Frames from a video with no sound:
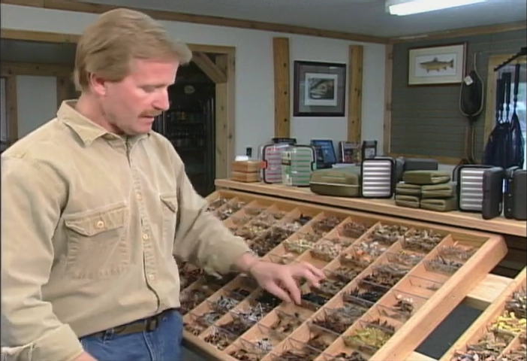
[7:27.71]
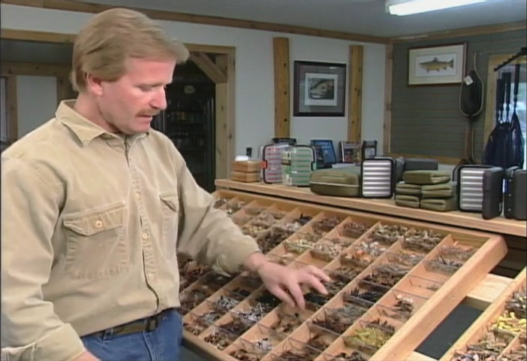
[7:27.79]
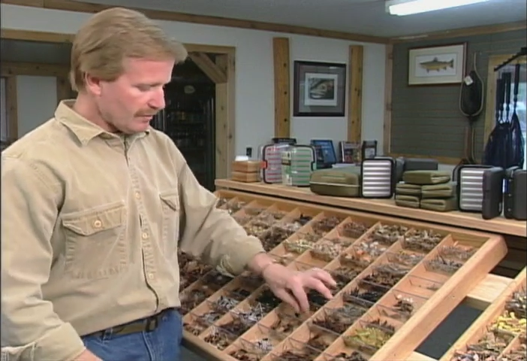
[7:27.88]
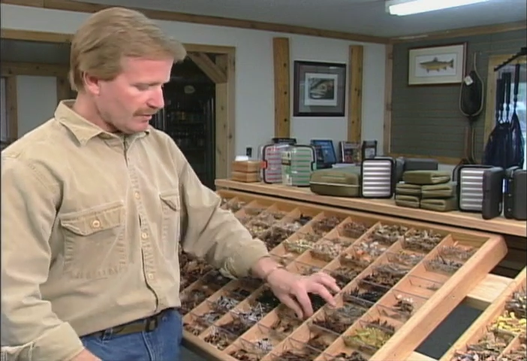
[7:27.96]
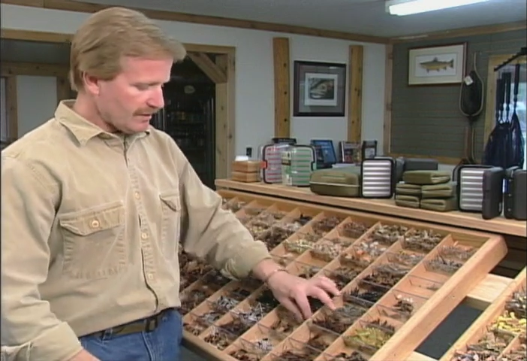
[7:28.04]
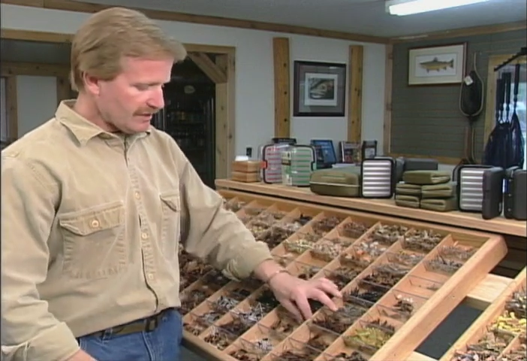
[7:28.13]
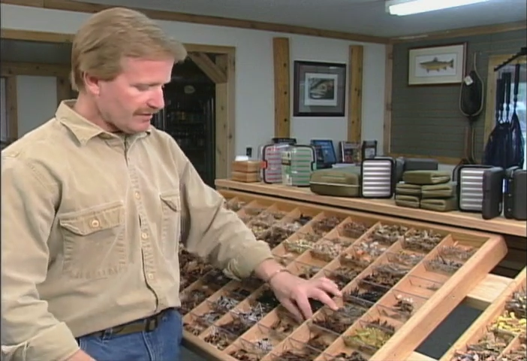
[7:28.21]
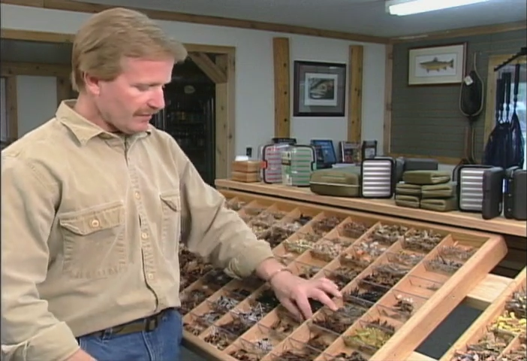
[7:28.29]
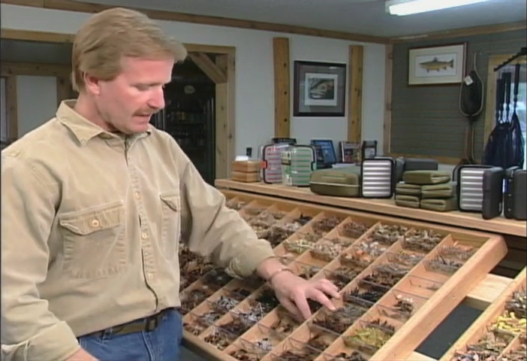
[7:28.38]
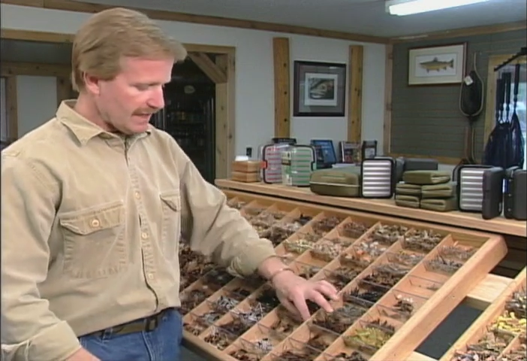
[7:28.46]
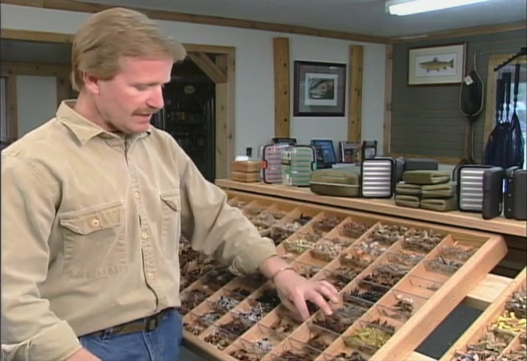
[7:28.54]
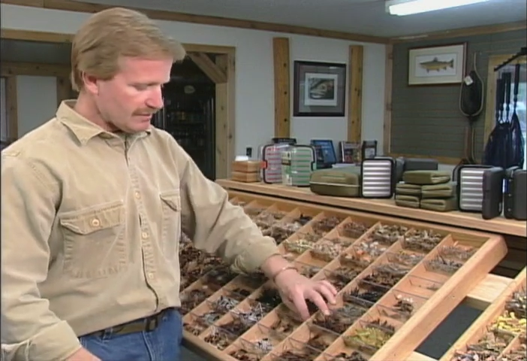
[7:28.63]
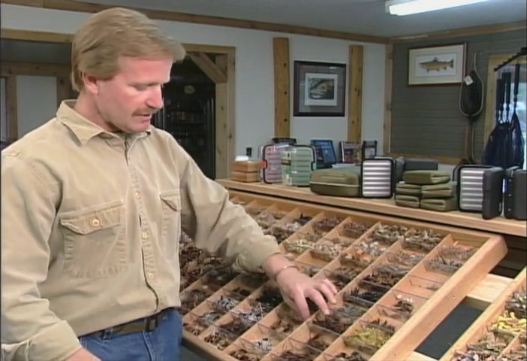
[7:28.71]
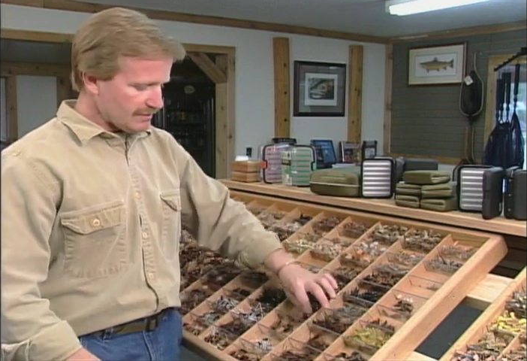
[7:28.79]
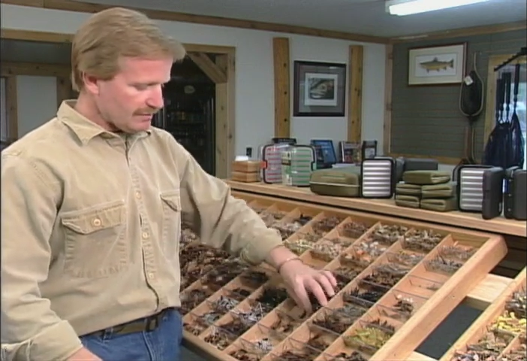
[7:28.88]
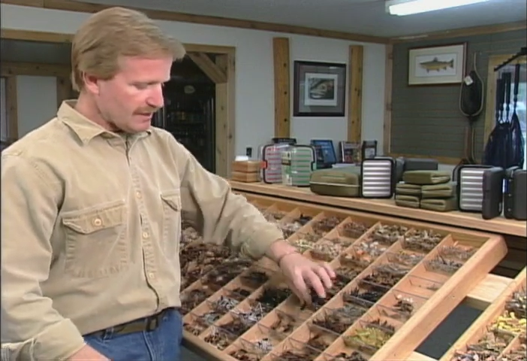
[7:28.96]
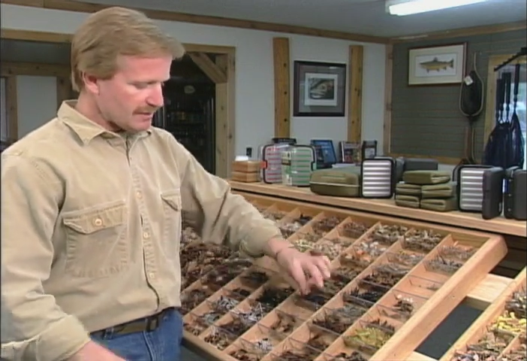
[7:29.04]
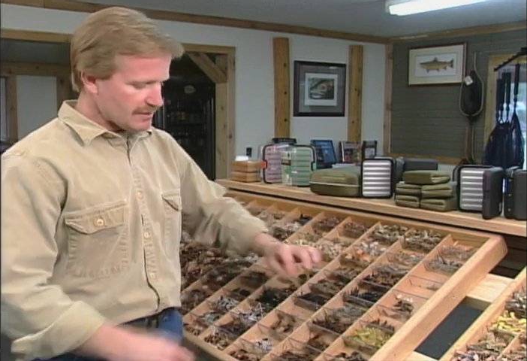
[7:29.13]
When these
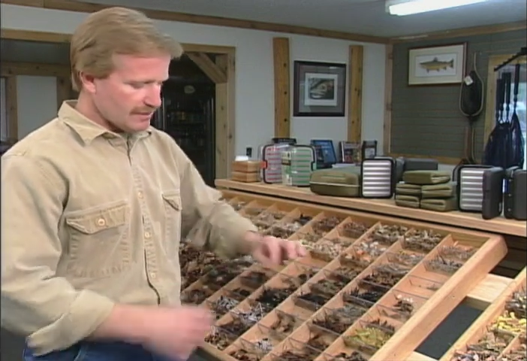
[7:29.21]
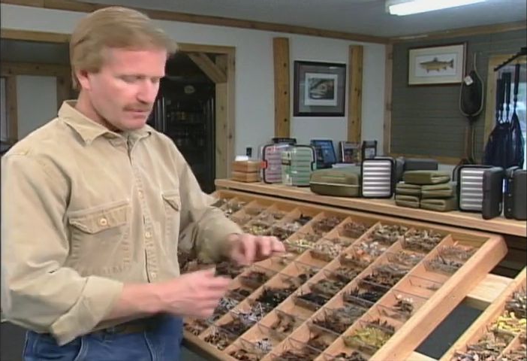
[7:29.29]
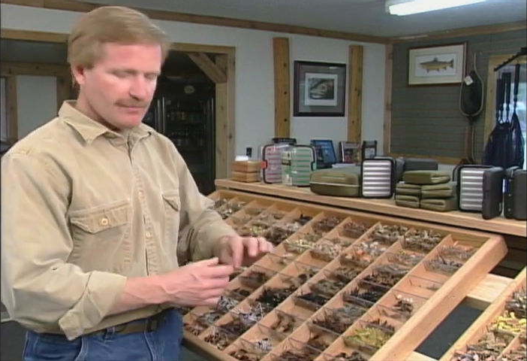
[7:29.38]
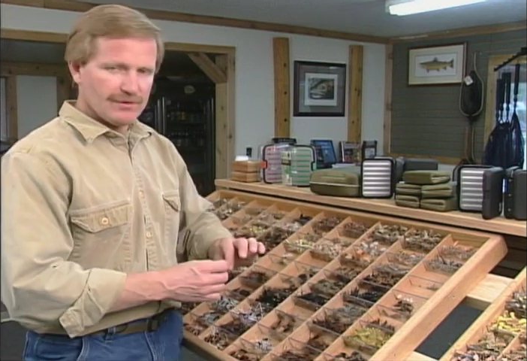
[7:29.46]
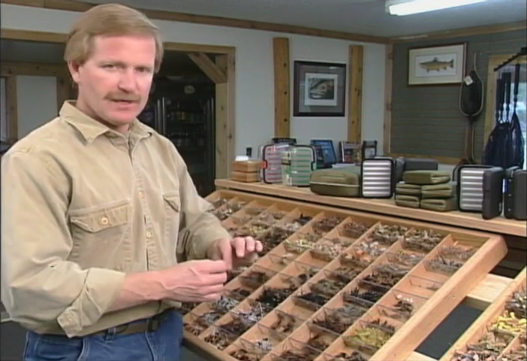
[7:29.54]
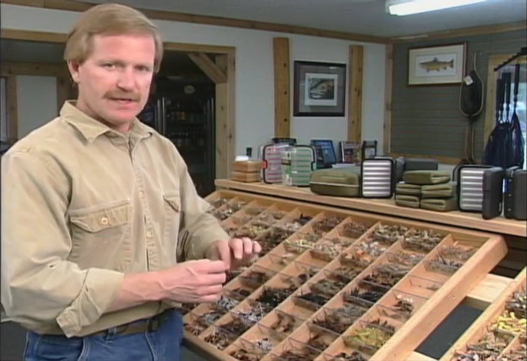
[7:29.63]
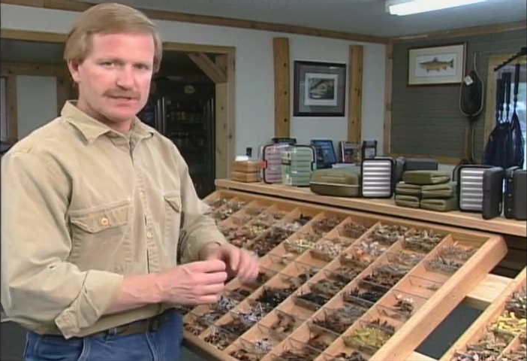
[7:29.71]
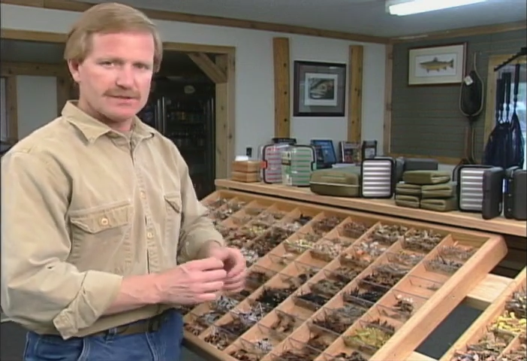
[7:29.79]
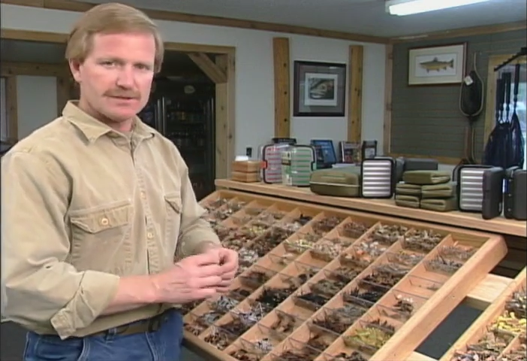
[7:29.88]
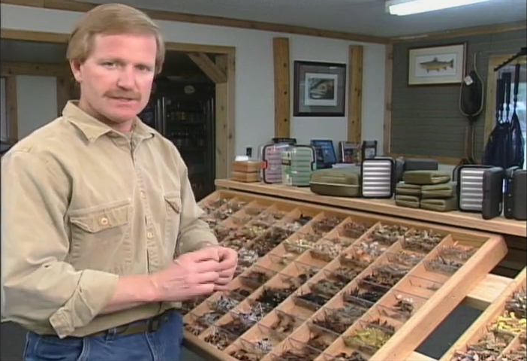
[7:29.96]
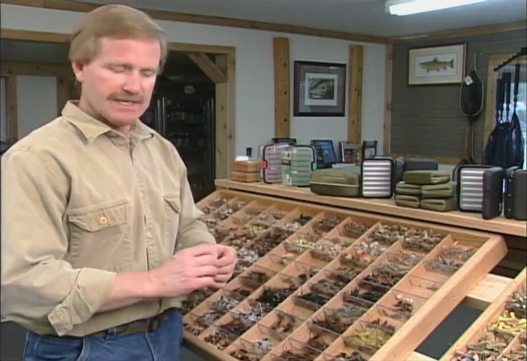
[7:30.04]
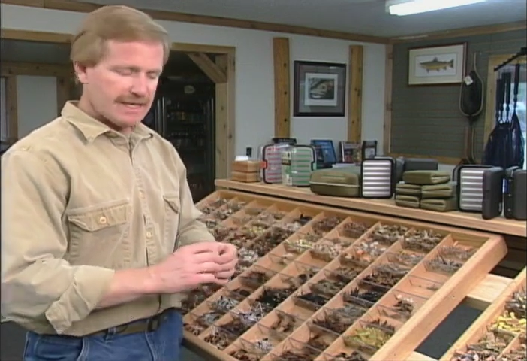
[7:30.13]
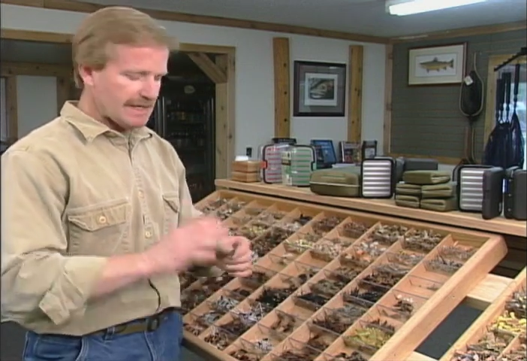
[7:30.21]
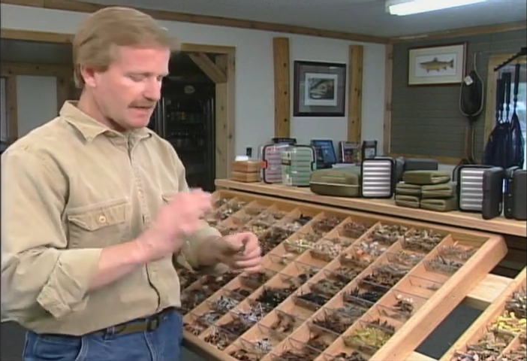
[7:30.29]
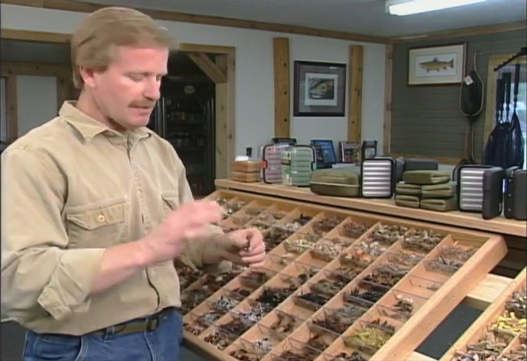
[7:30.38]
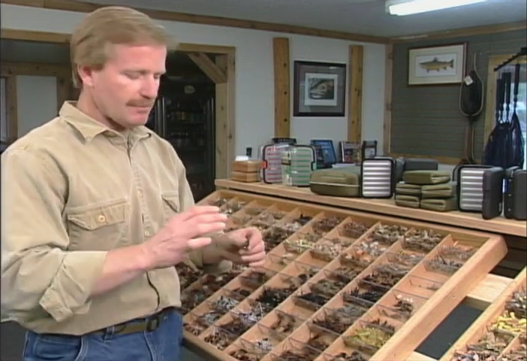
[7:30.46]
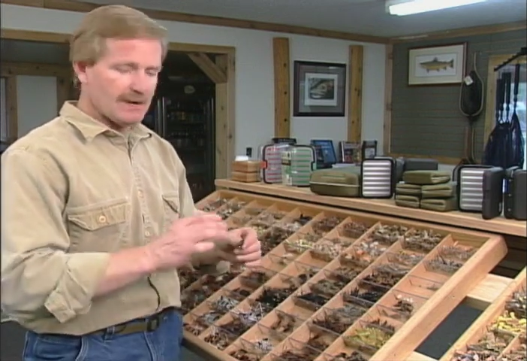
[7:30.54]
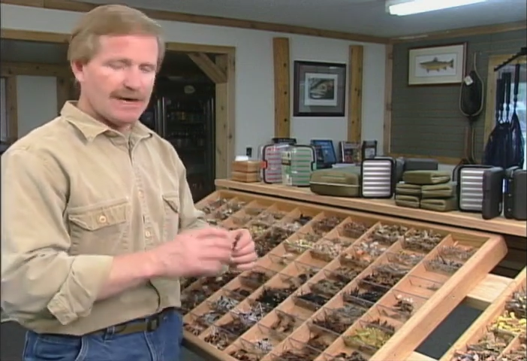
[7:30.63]
big stone flies are dead on
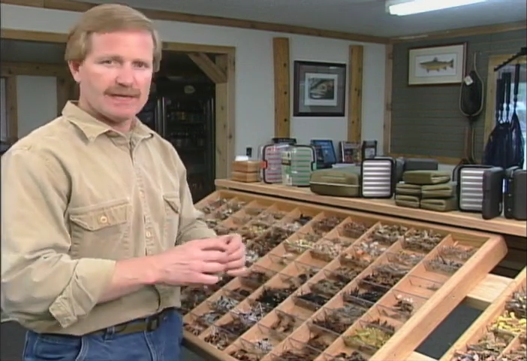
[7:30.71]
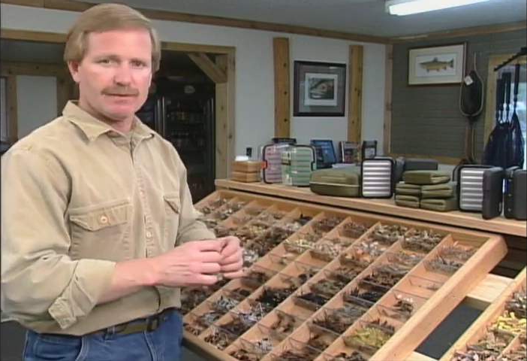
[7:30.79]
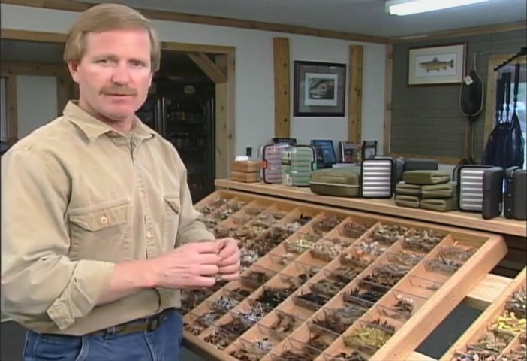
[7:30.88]
the bottom,